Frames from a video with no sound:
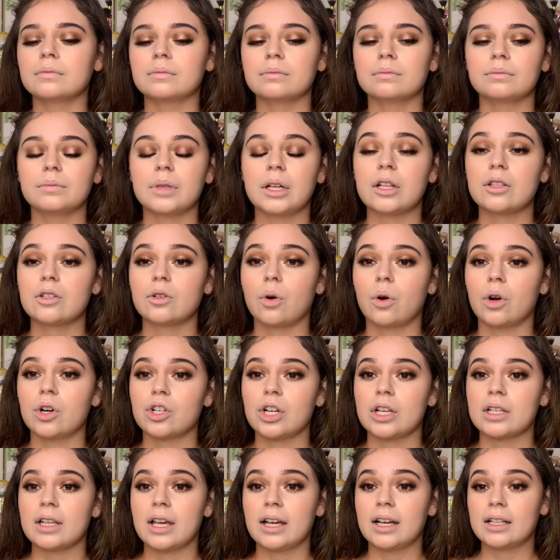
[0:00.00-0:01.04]
But it's
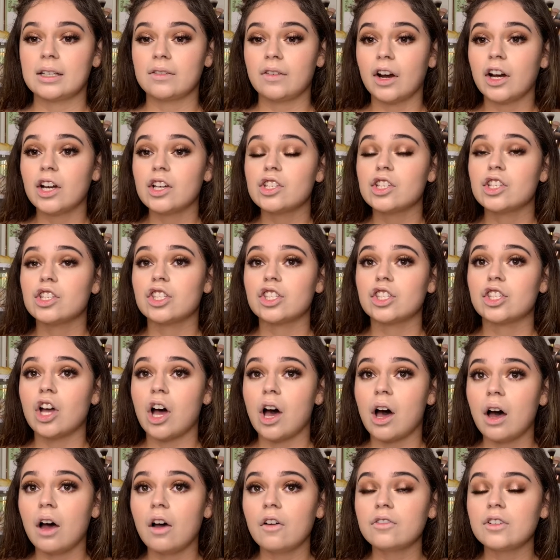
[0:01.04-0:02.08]
gorgeous. Like, it's very
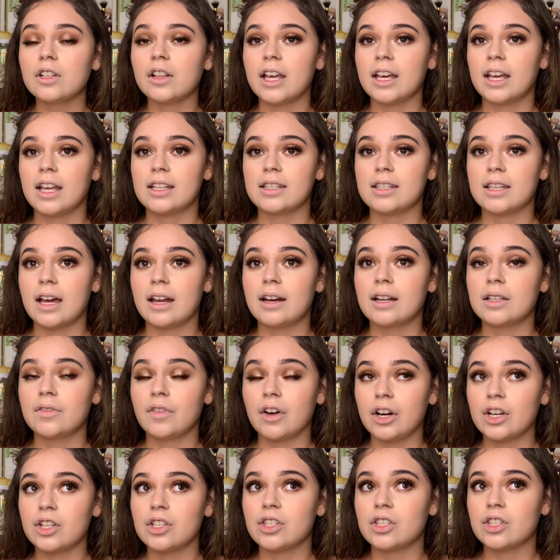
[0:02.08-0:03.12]
soft. Like it said, it's
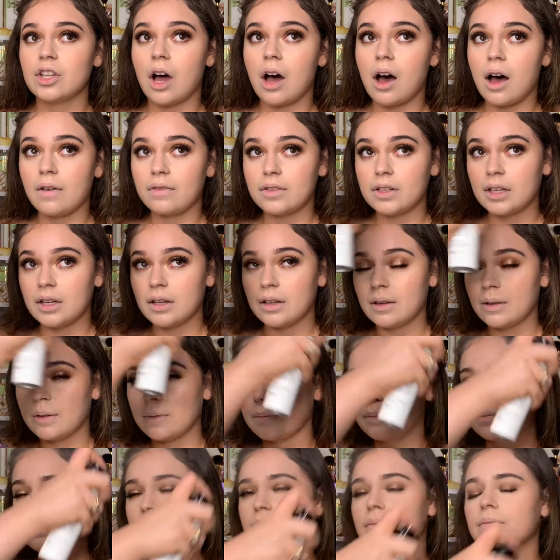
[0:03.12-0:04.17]
very soft.
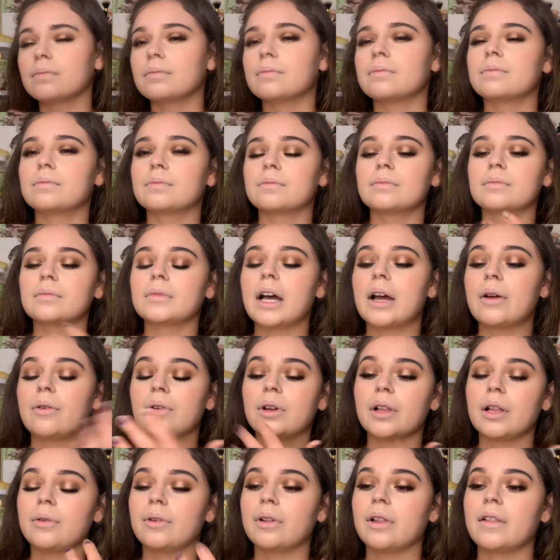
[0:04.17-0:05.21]
I
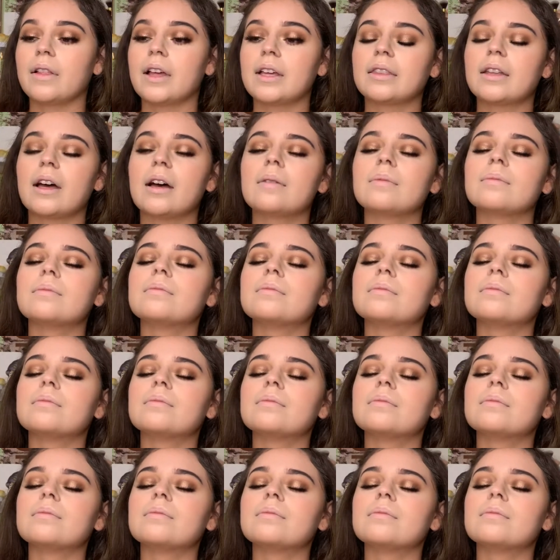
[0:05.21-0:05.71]
really, really like that.